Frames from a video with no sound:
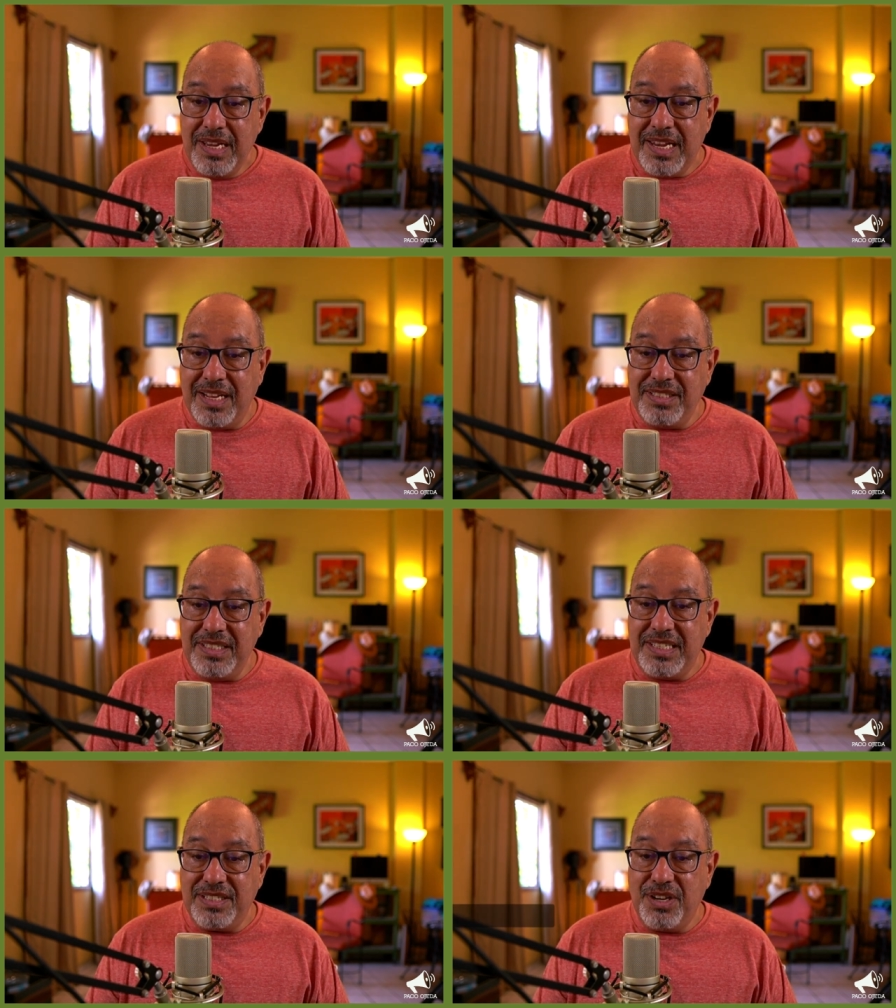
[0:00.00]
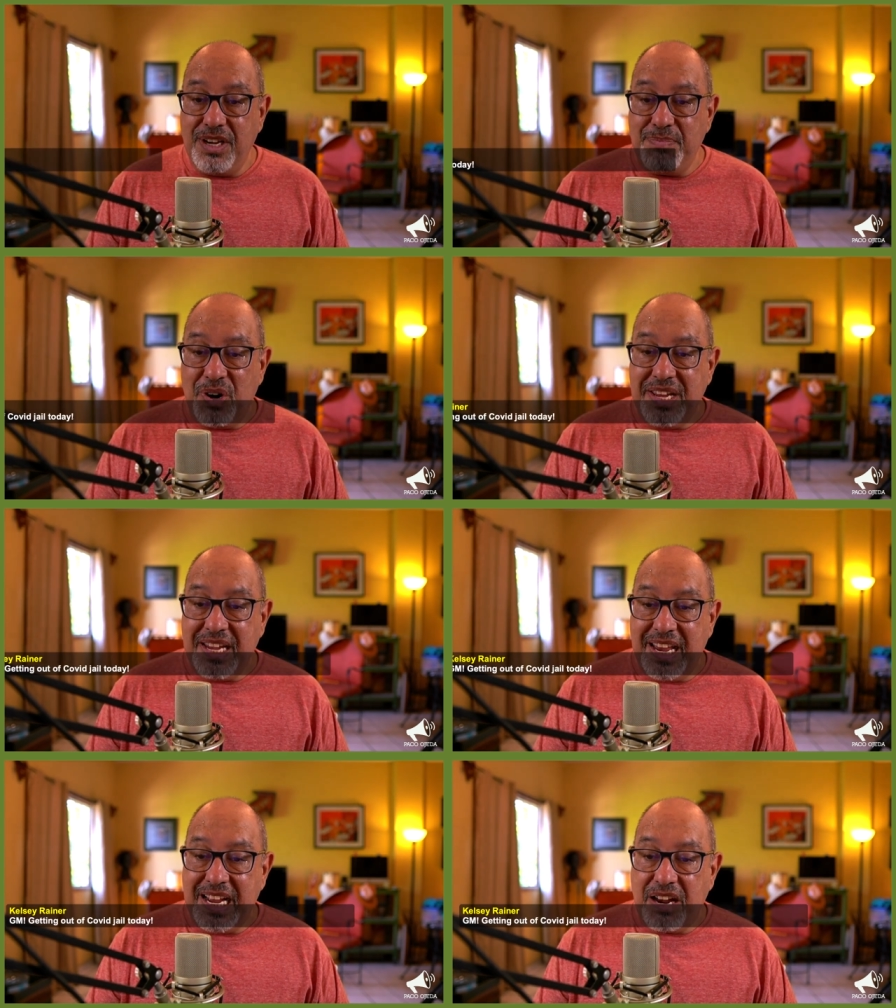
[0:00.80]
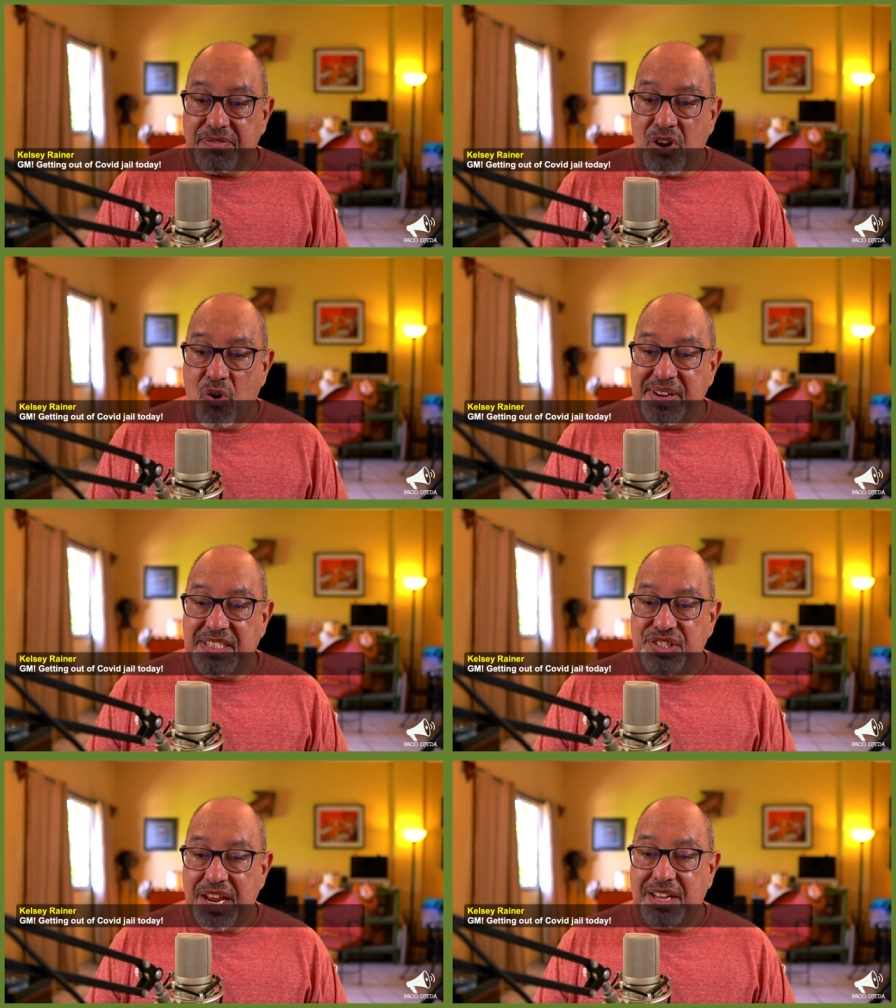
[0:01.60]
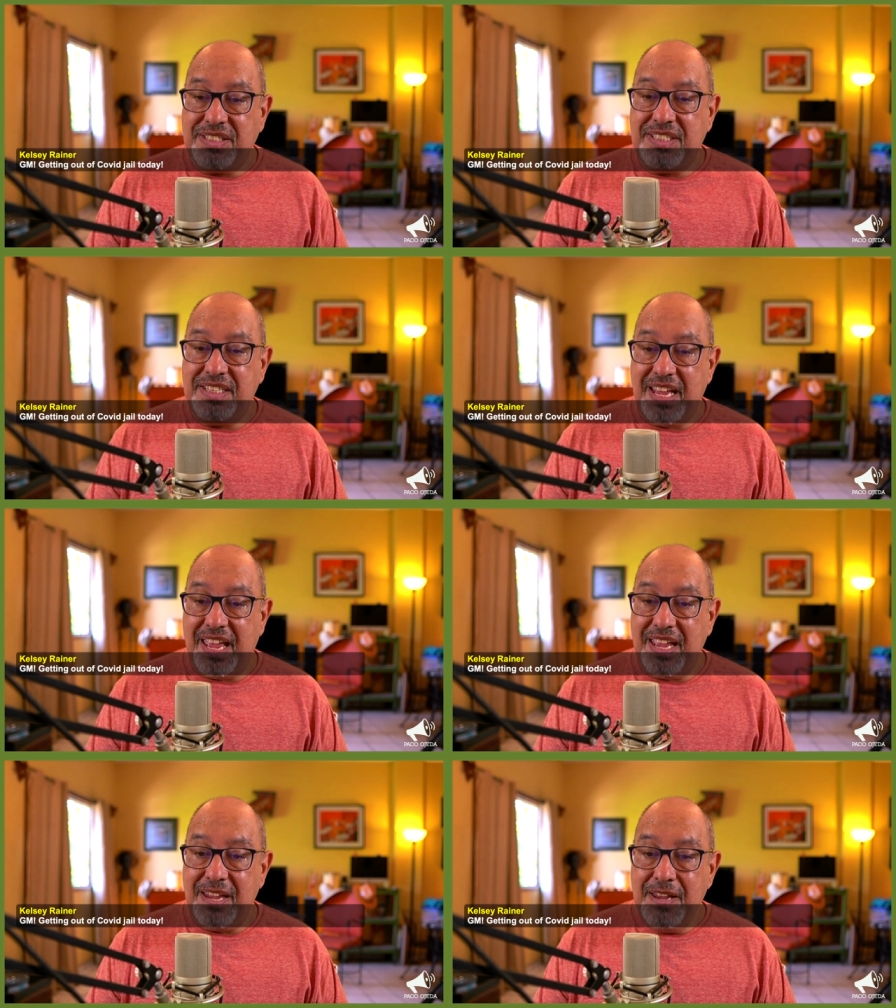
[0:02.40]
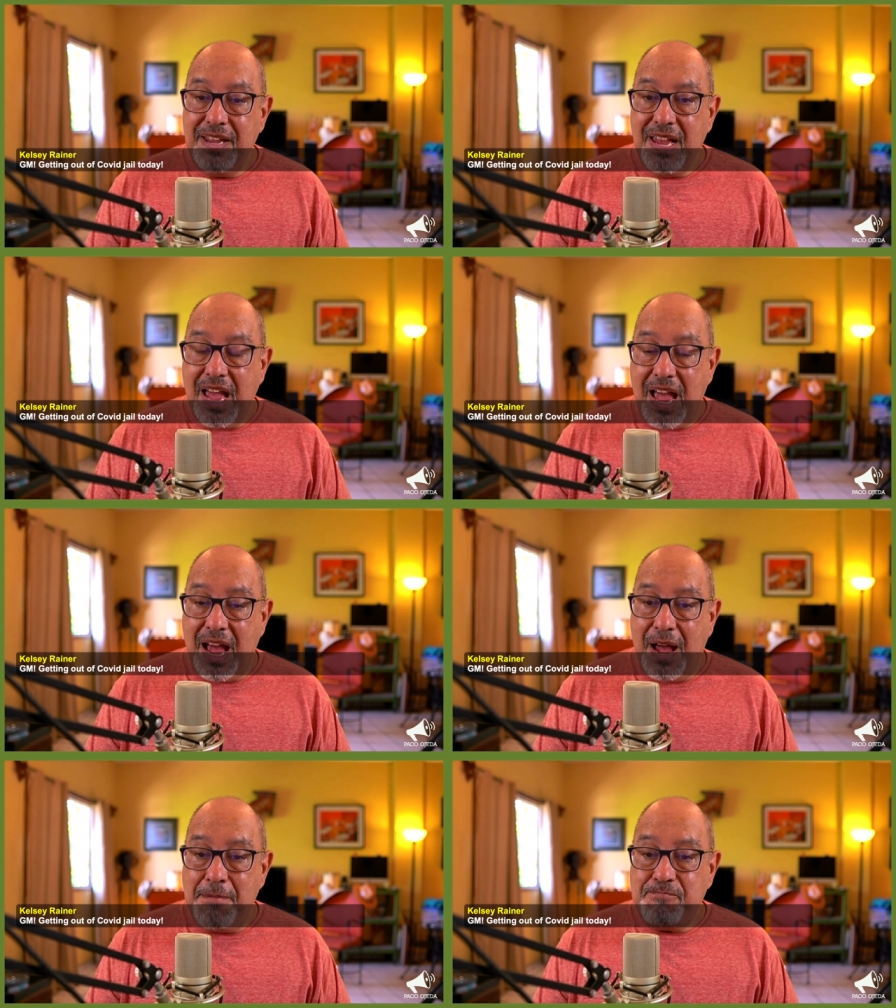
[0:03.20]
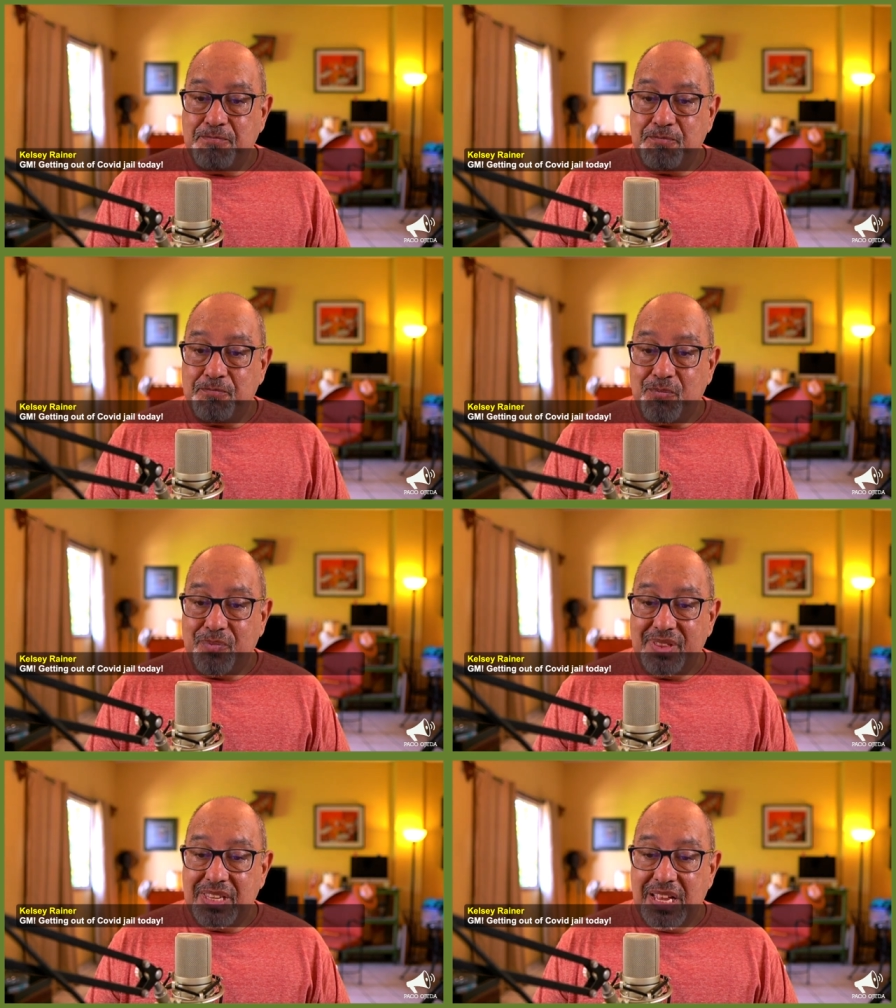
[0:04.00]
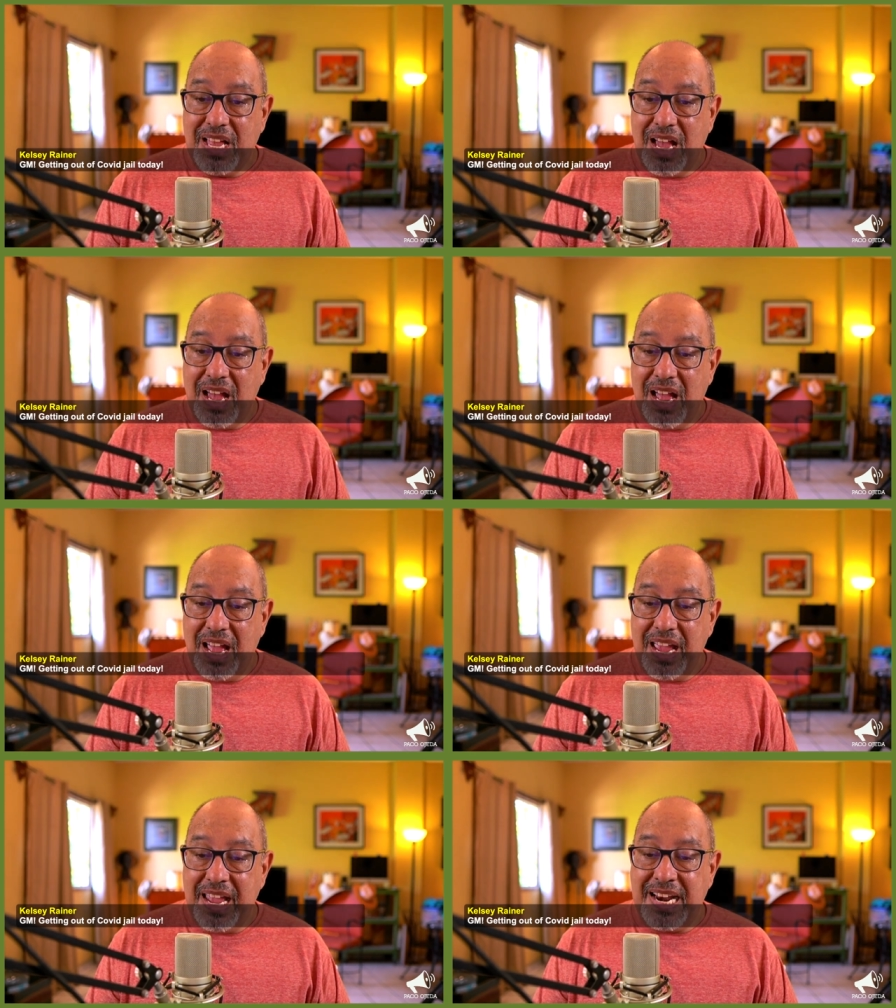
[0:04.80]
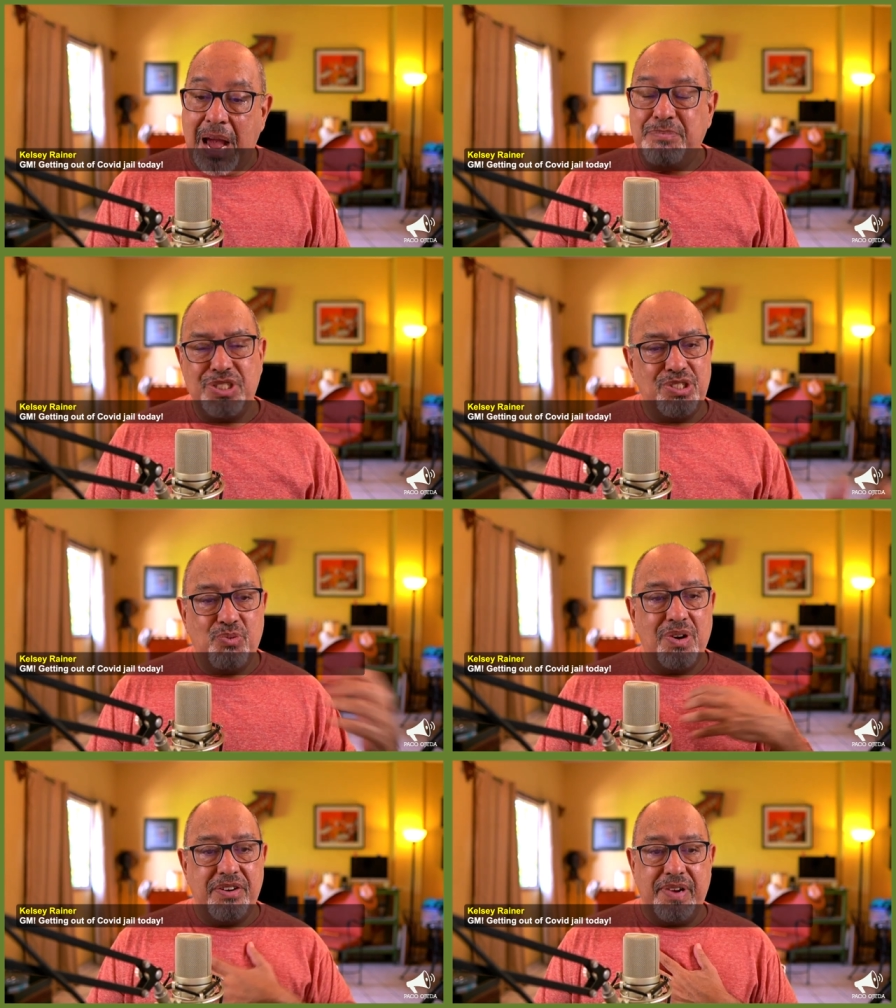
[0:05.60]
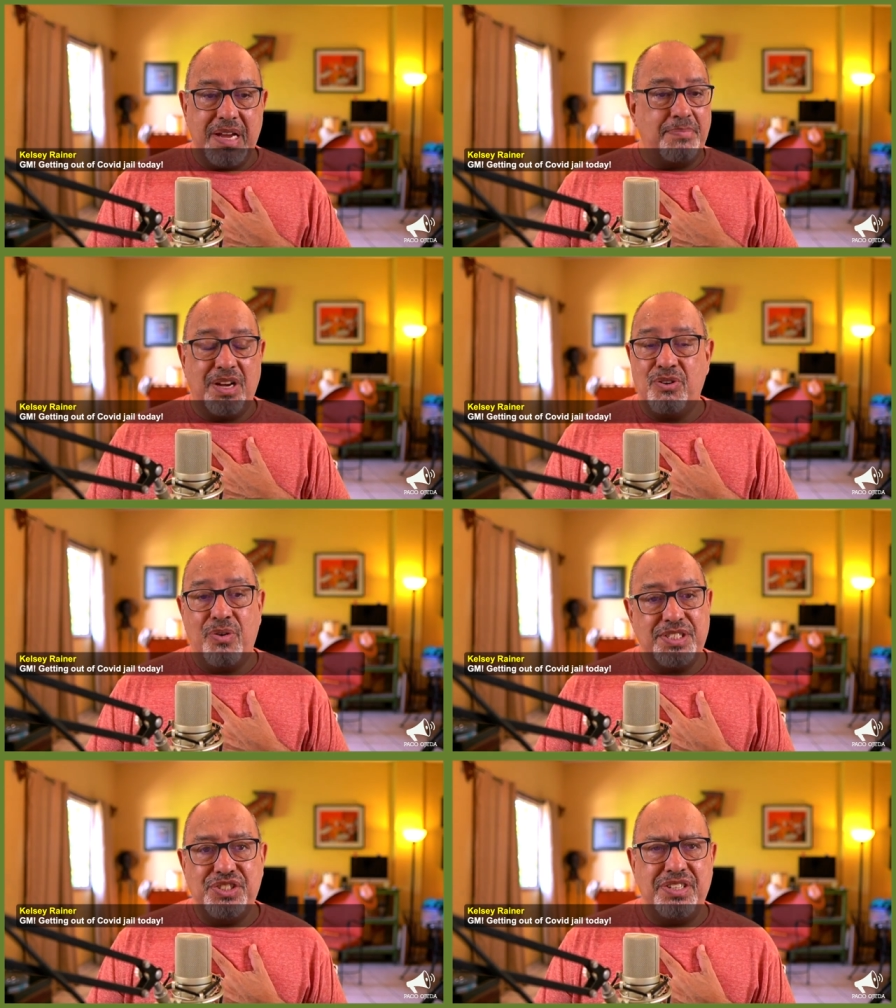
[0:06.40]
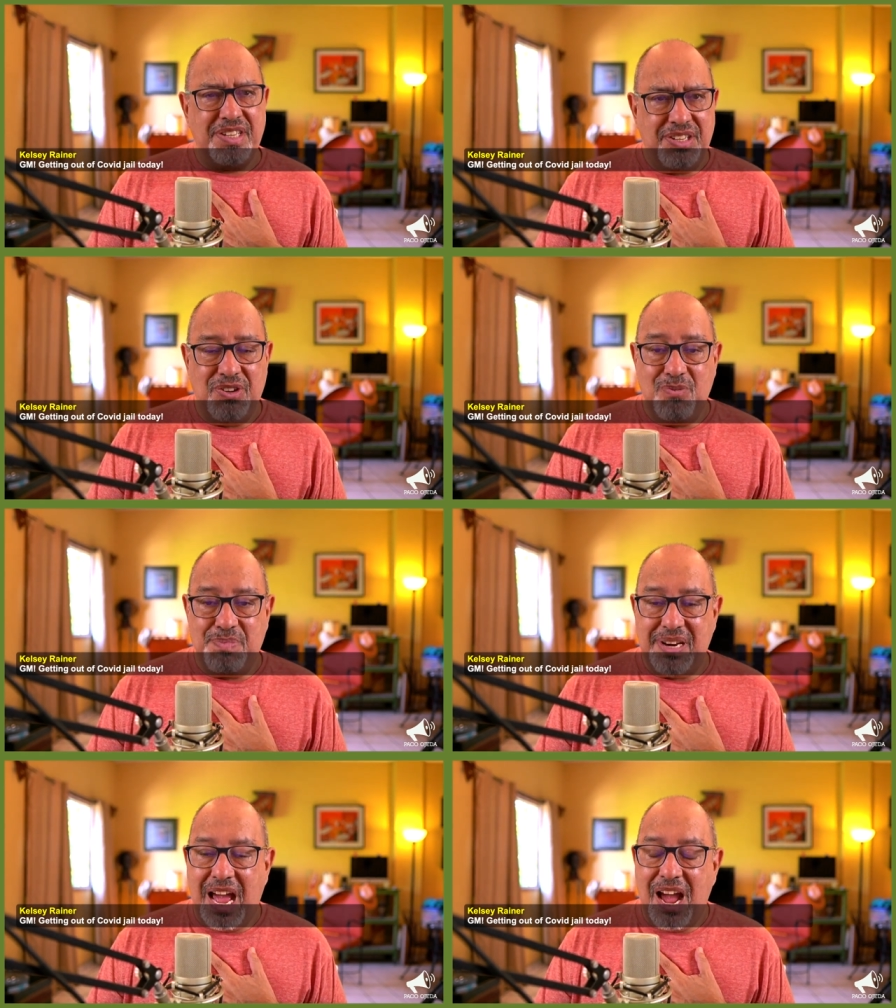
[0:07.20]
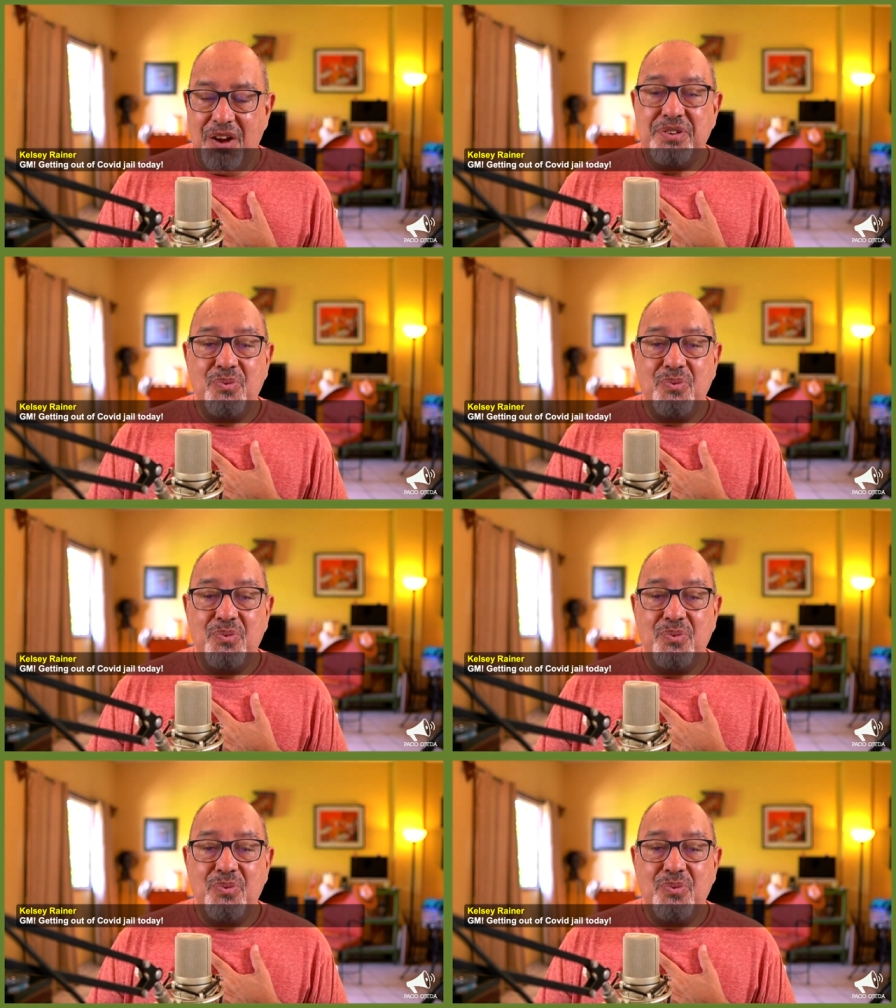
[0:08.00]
Kelsey says, Good morning, getting out of COVID jail today. Um, and I'm just wondering, I'm not questioning you, but how